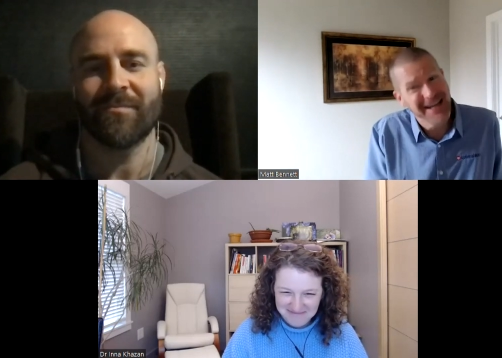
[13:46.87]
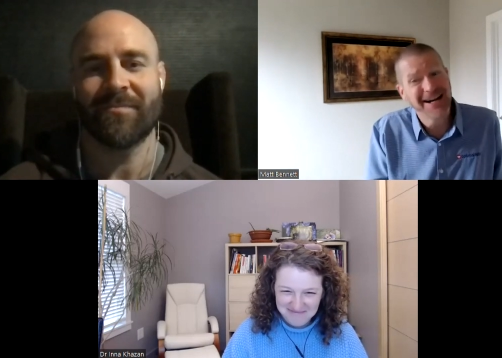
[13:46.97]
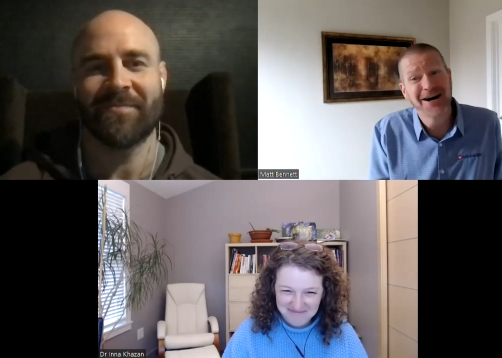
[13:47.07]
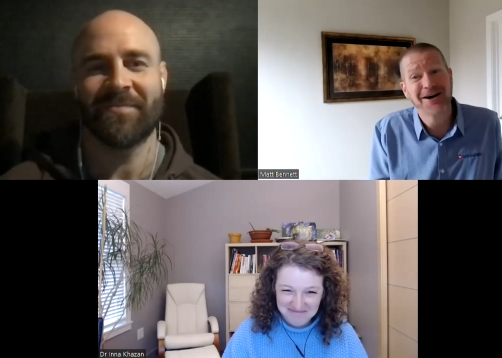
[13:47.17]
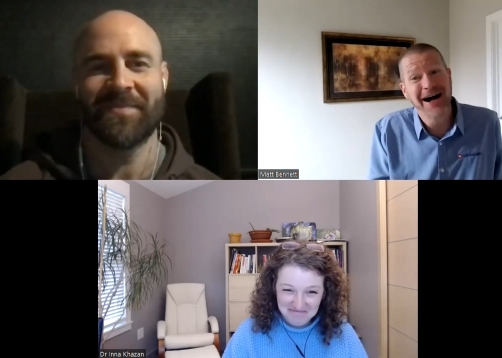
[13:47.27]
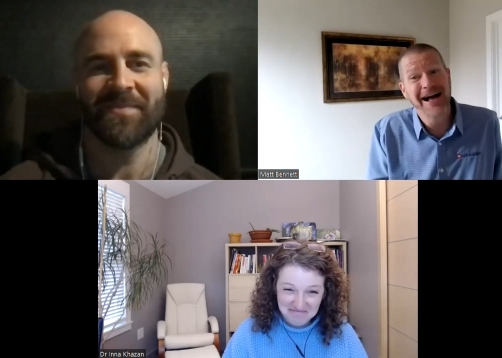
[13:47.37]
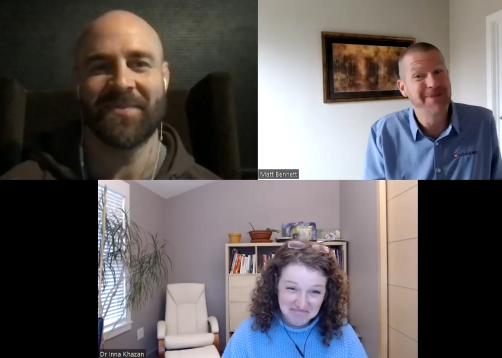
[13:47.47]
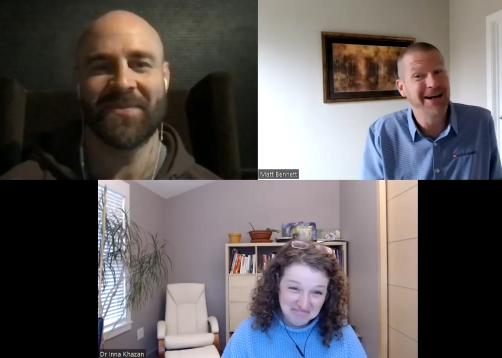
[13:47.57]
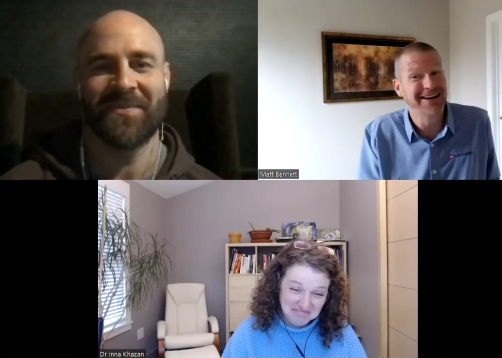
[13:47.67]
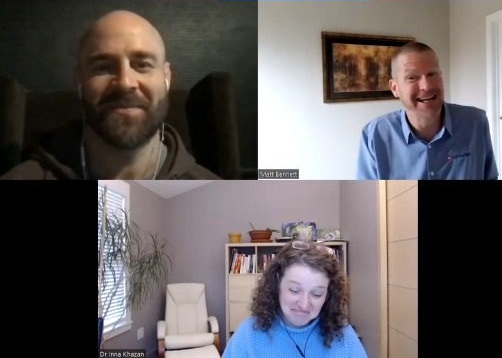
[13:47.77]
Speaker 1: I
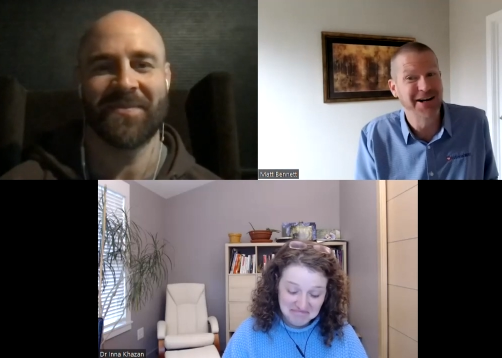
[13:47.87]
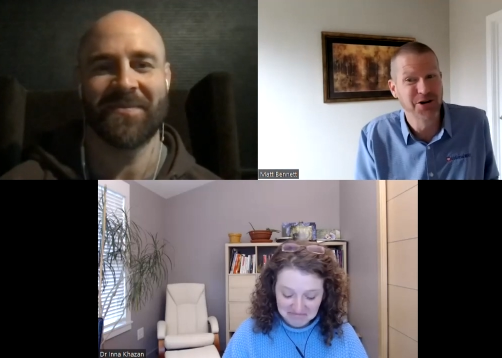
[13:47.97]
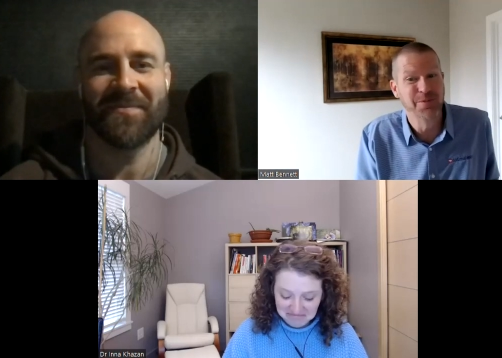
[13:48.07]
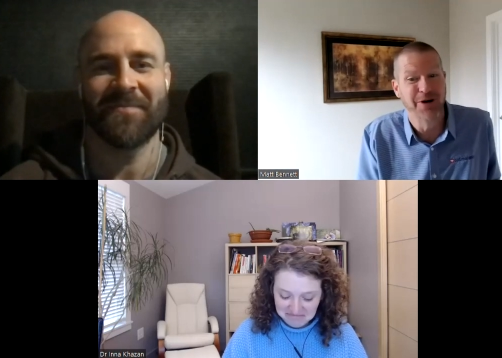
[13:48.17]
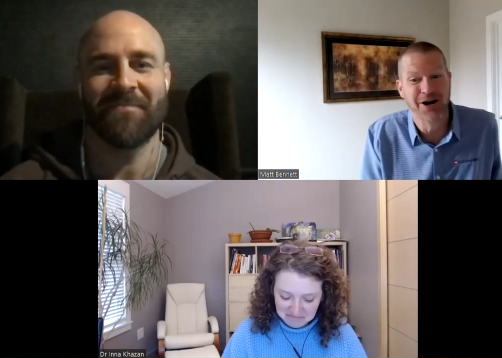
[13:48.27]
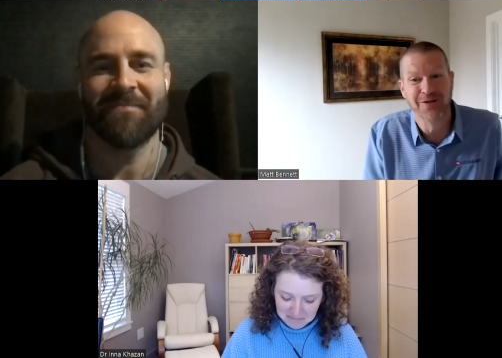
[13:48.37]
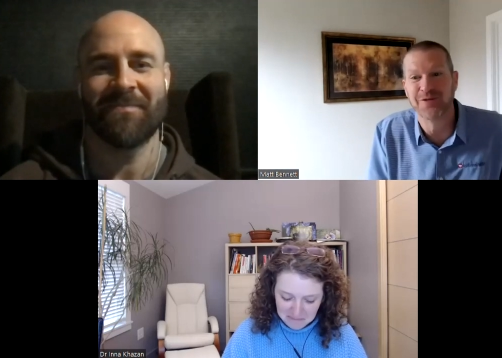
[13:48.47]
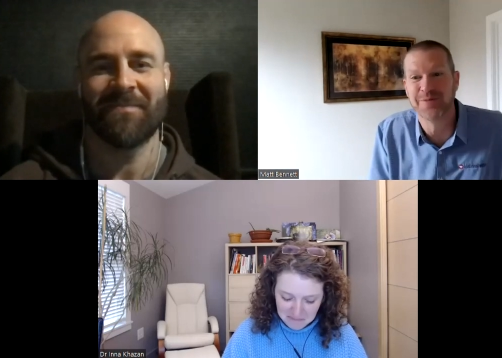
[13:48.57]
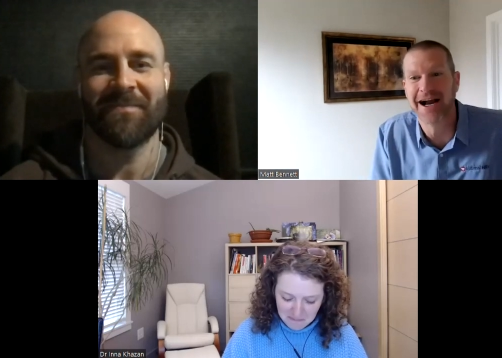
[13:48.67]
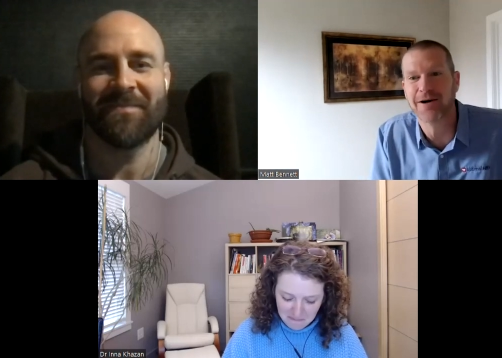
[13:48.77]
better get an Uber
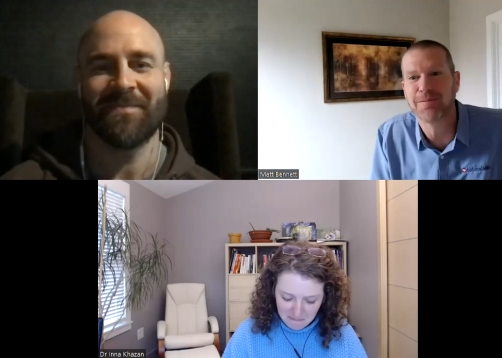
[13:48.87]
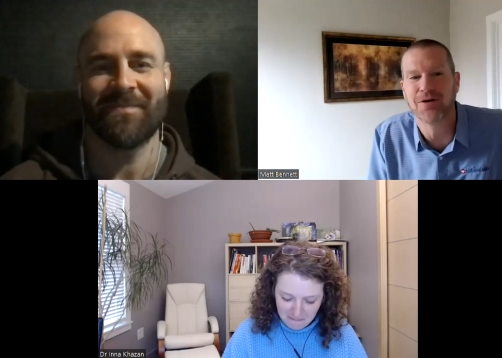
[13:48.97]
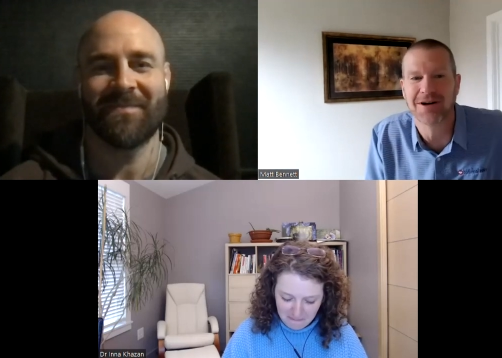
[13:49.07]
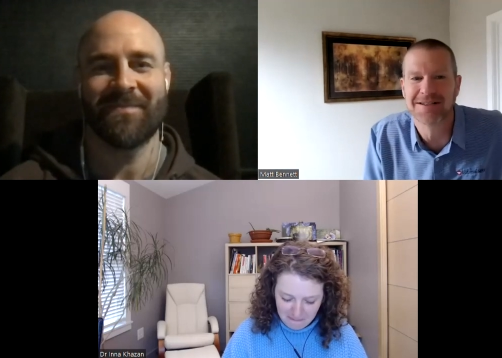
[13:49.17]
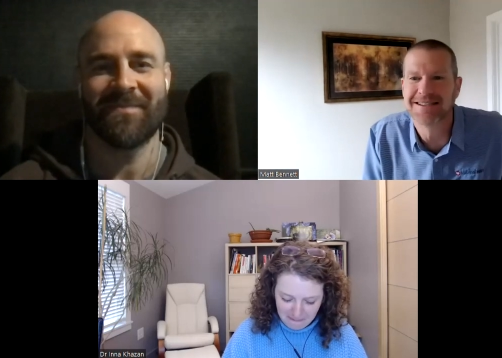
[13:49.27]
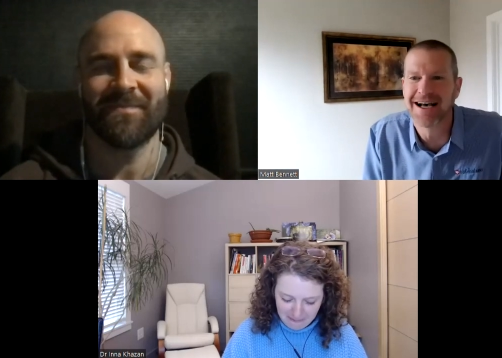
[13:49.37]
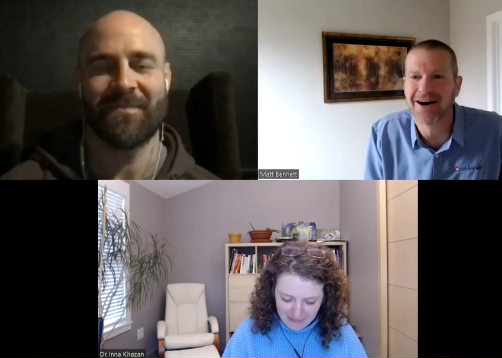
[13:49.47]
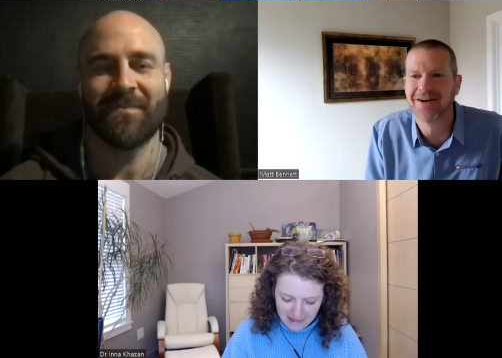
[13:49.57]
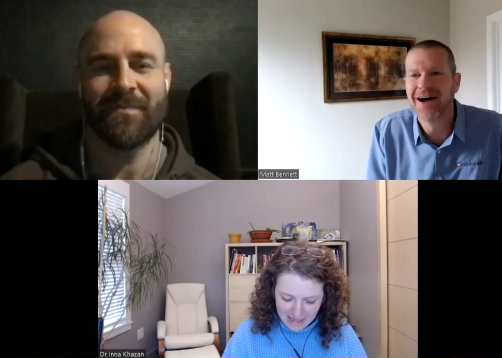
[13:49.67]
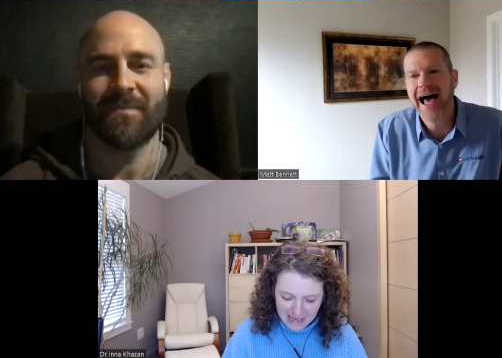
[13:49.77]
home from the airport.
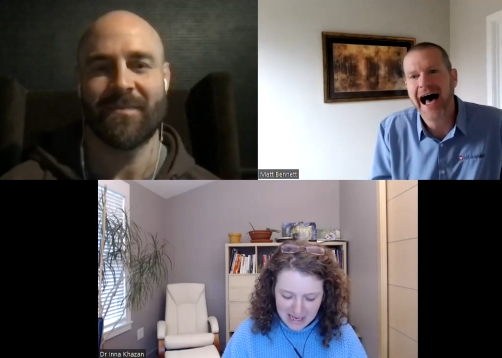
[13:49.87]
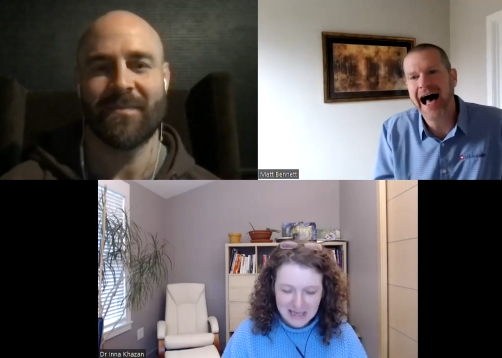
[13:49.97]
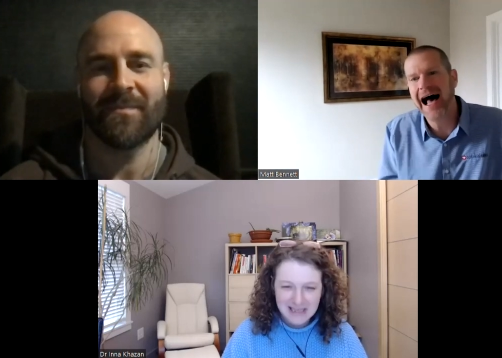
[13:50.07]
So